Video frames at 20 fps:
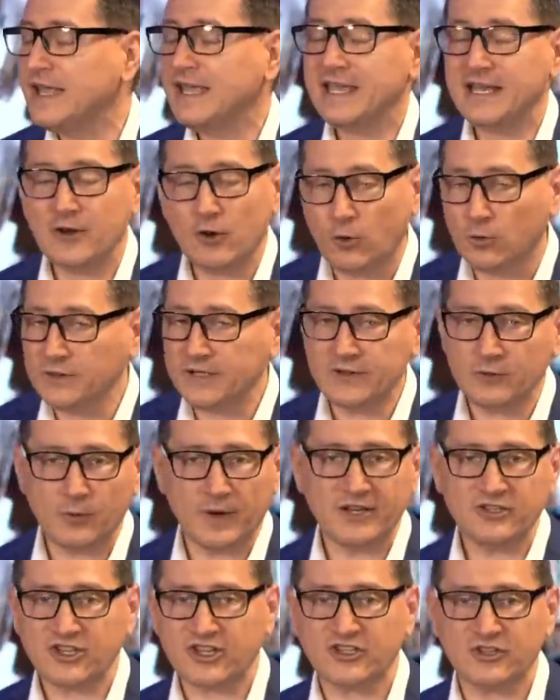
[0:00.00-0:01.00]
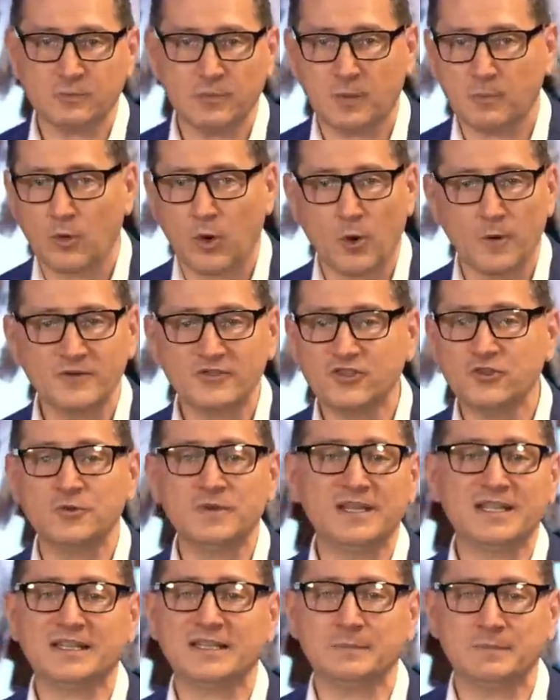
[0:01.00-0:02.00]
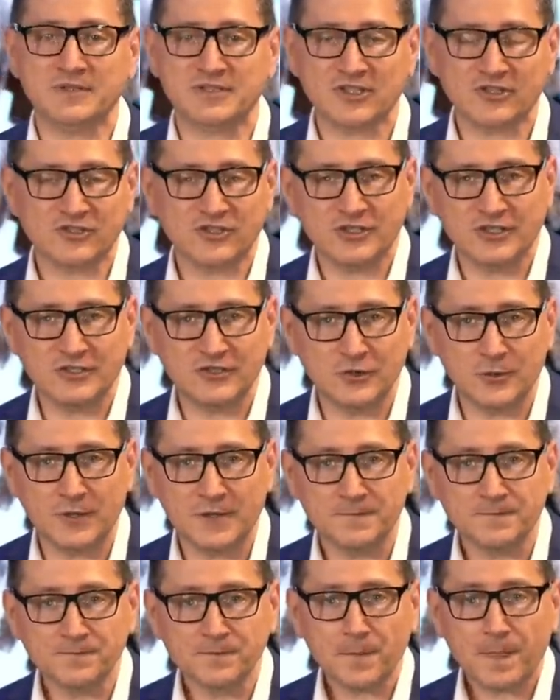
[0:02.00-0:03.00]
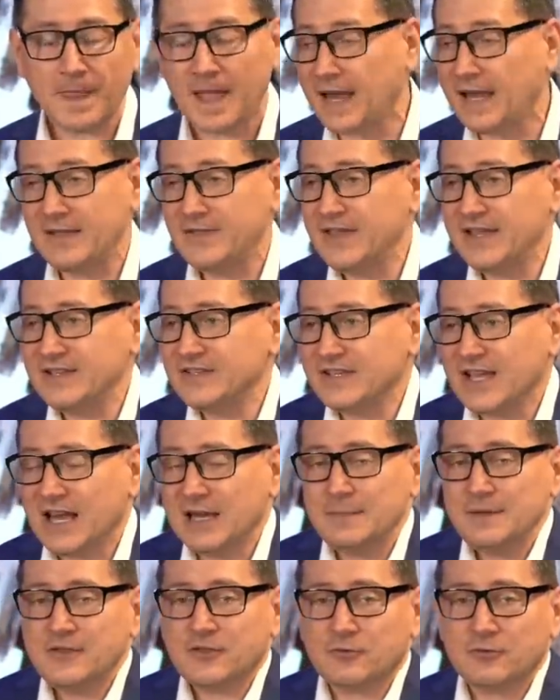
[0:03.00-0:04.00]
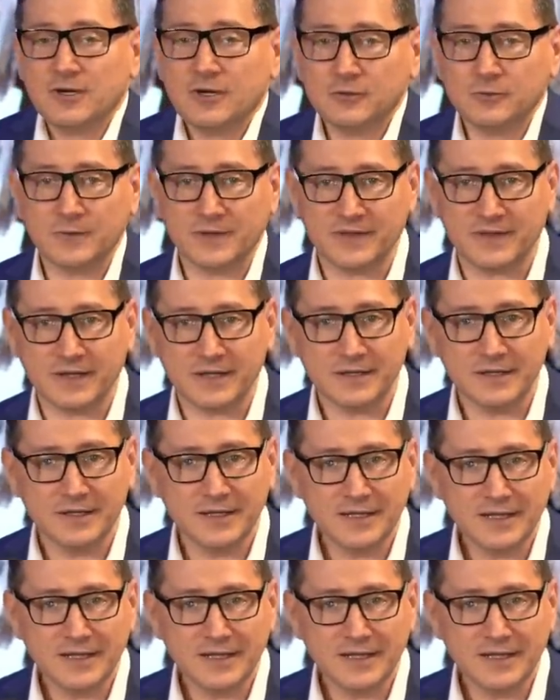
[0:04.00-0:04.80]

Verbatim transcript: in only the way Jason Momoa is uniquely positioned to do it. And I think he's got to be thrilled with it.